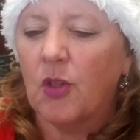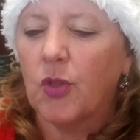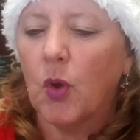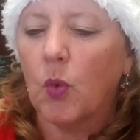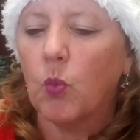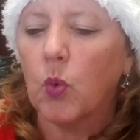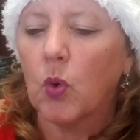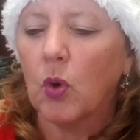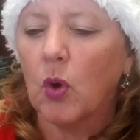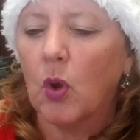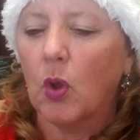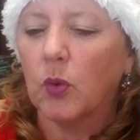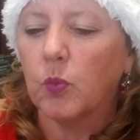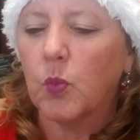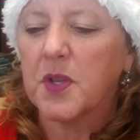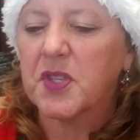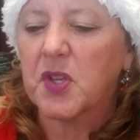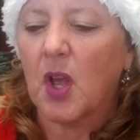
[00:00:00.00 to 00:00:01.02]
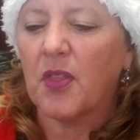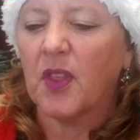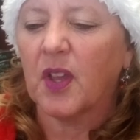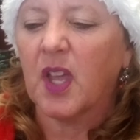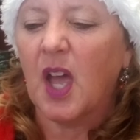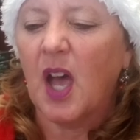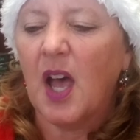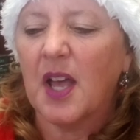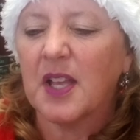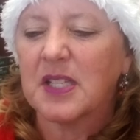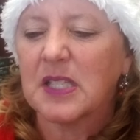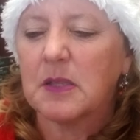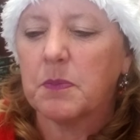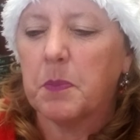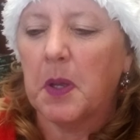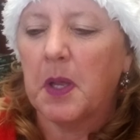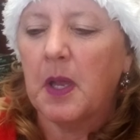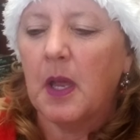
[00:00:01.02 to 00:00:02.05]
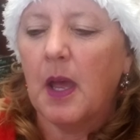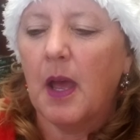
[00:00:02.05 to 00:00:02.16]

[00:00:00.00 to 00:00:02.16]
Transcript: The world was on the cusp